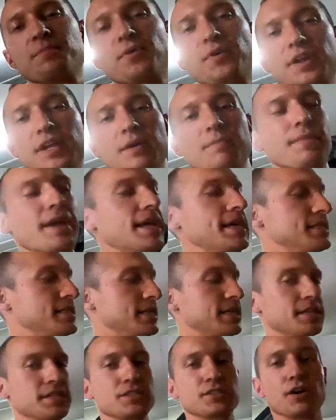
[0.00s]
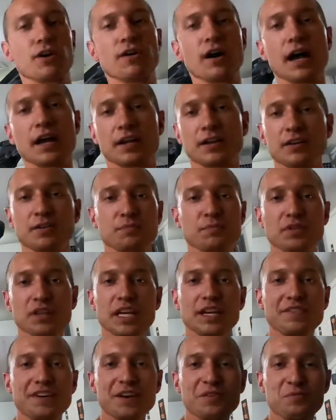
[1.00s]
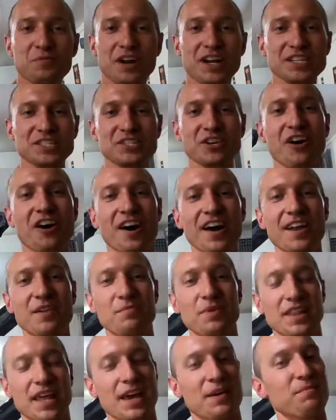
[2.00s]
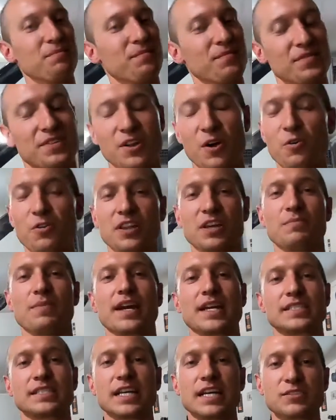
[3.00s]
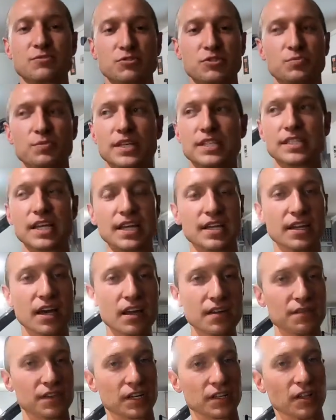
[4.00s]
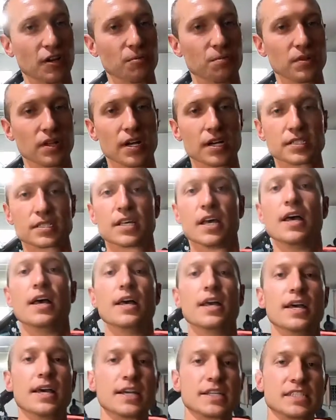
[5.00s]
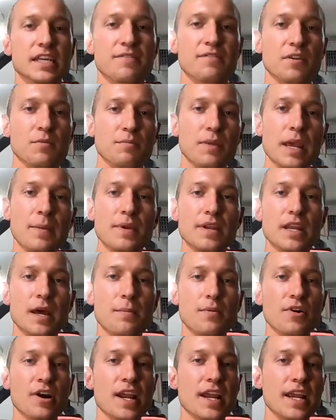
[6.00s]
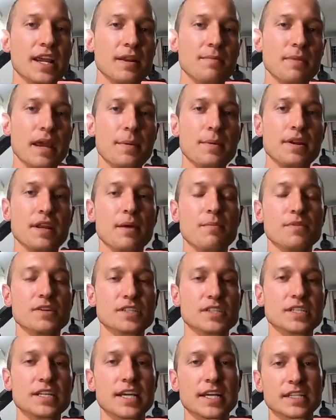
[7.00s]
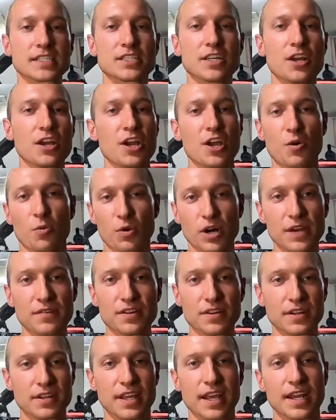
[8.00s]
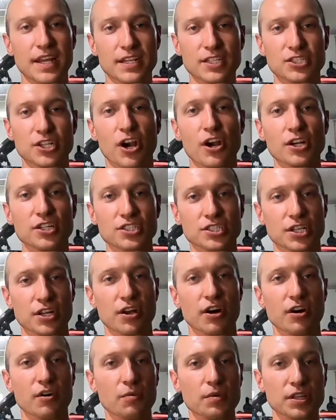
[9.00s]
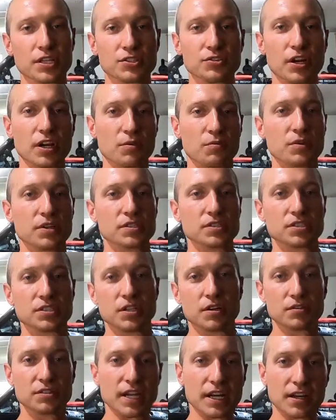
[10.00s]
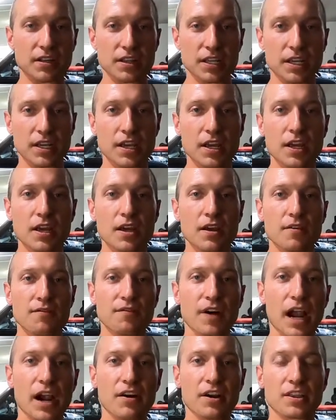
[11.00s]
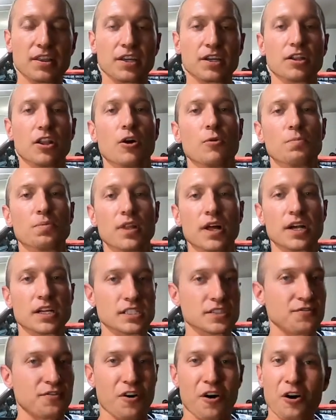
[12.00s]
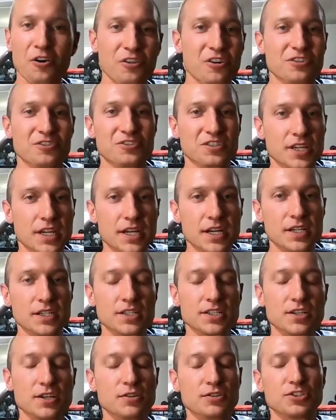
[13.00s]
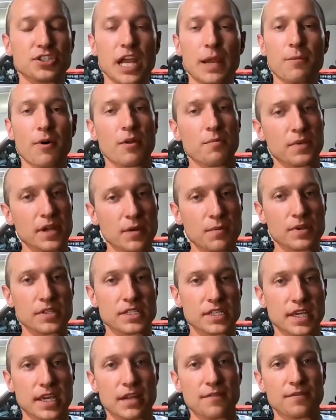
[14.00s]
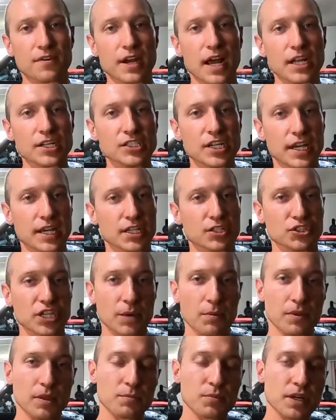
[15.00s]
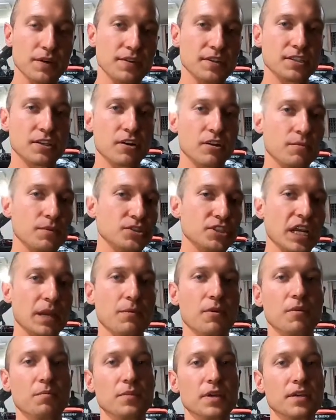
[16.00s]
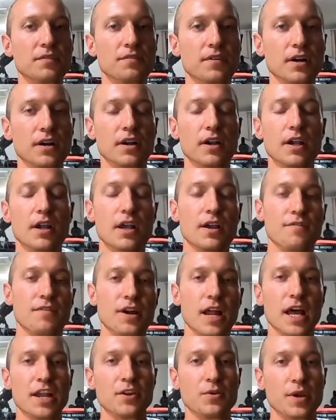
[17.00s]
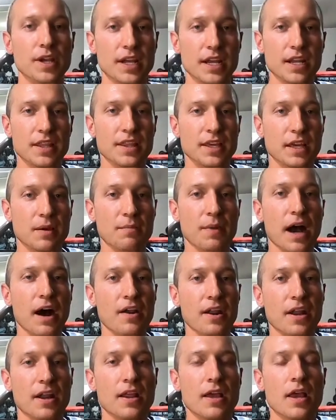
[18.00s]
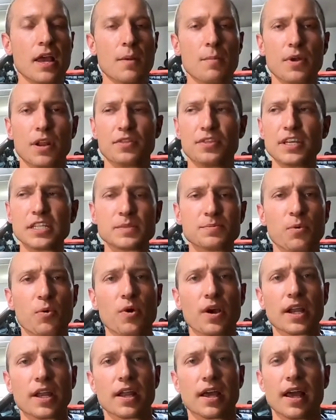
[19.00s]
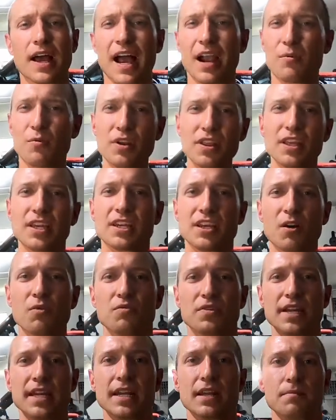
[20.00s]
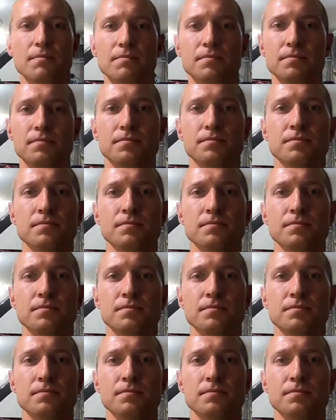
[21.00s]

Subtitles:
pretty amazing. So I couldn't believe it when I saw it, but that totally makes sense, which means that none of the glow plugs, except for maybe number 8 and maybe number 6, were even getting charged at all when the truck was, technically firing the glow plugs for all those years. So shame on me once again for not checking it. Shame on the previous owner, but shame on me for not doing anything about it. But at this point, I really don't need them.